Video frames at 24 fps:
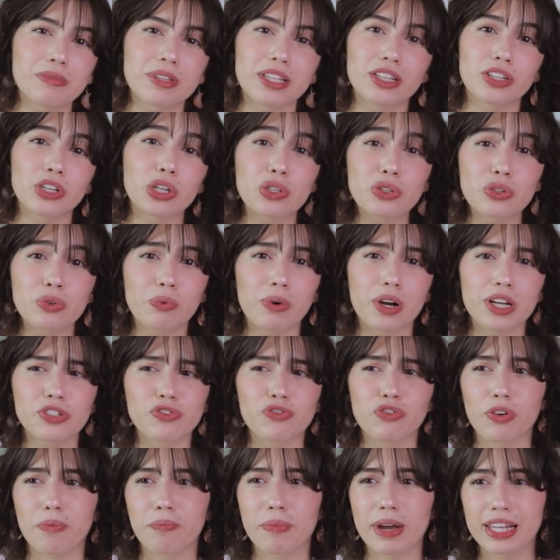something new to watch
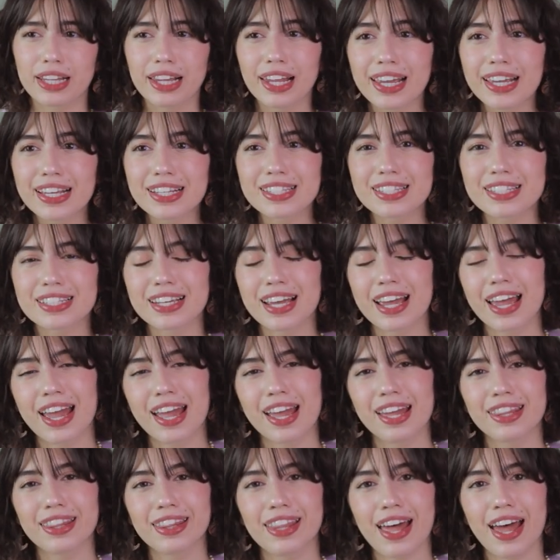from my list
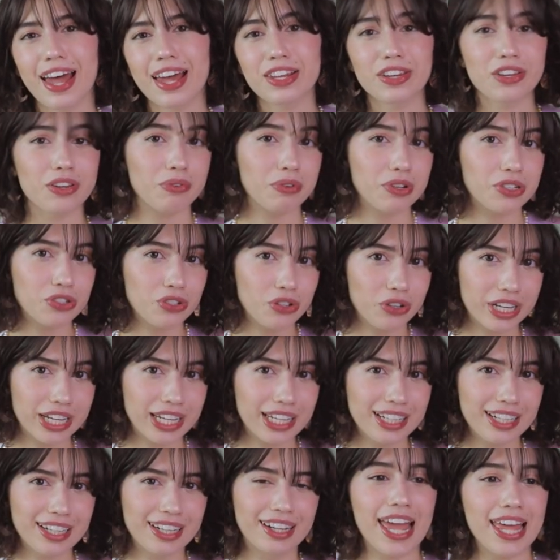and that you enjoy it.